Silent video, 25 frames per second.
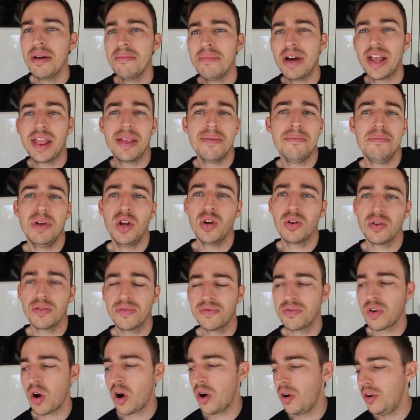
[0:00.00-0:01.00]
make them better
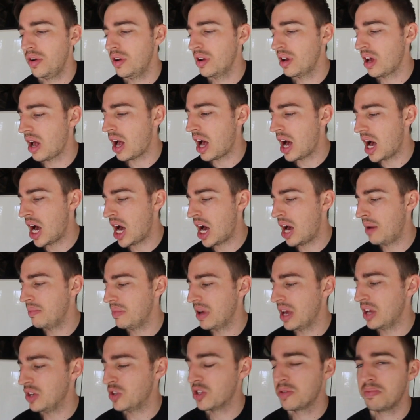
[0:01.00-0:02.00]
off-road,
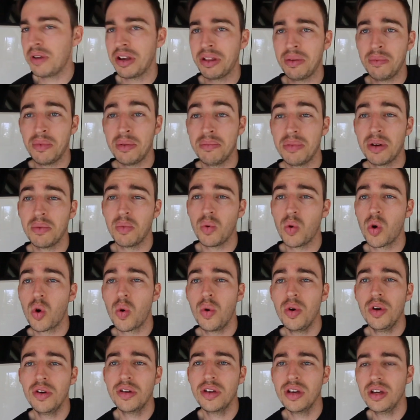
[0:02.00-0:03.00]
and just make them a bit more
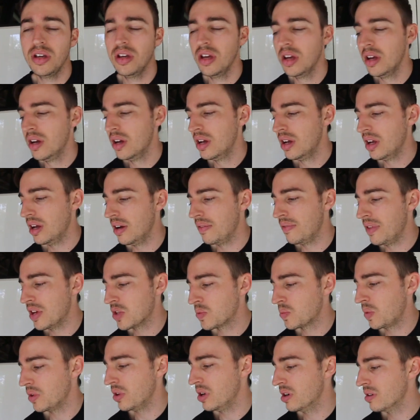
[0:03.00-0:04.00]
quirky if
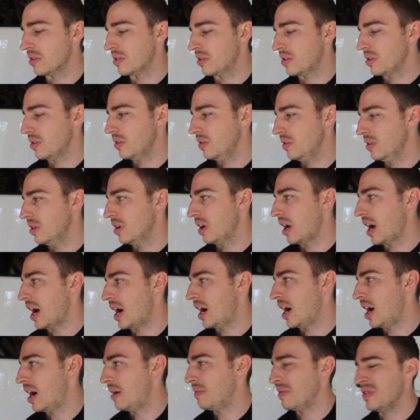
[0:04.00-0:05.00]
that's what you're into,
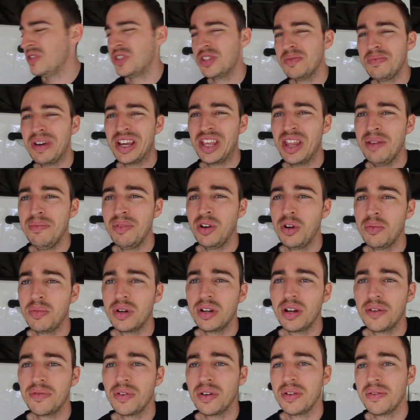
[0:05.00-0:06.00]
and just make them a little
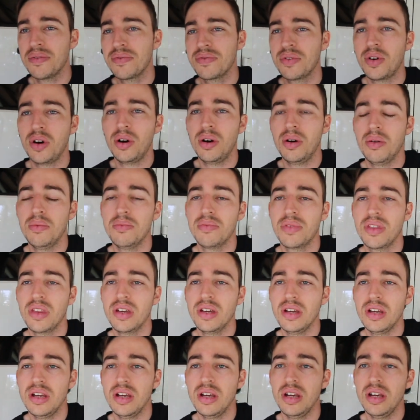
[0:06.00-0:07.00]
bit different from
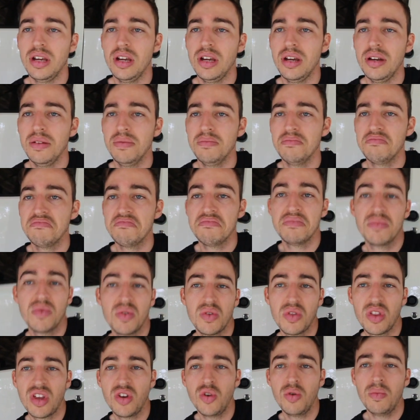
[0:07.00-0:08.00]
the
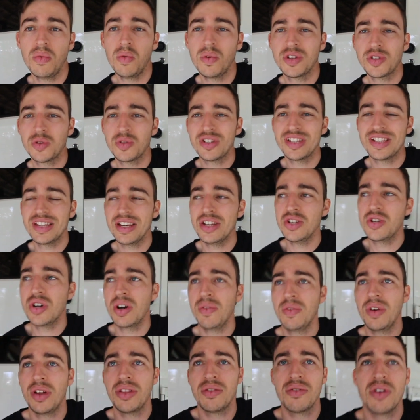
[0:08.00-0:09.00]
normal ones you see
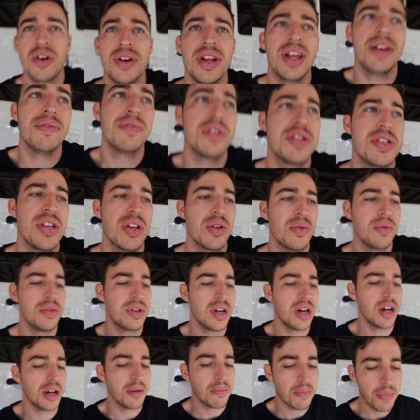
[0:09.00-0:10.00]
driving down the road every single
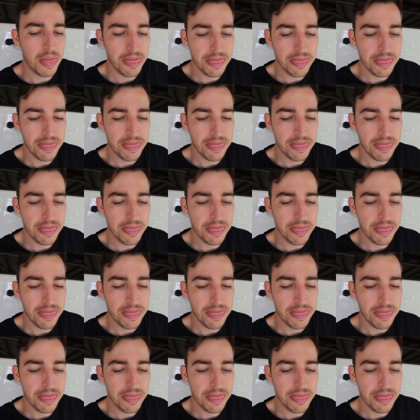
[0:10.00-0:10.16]
day.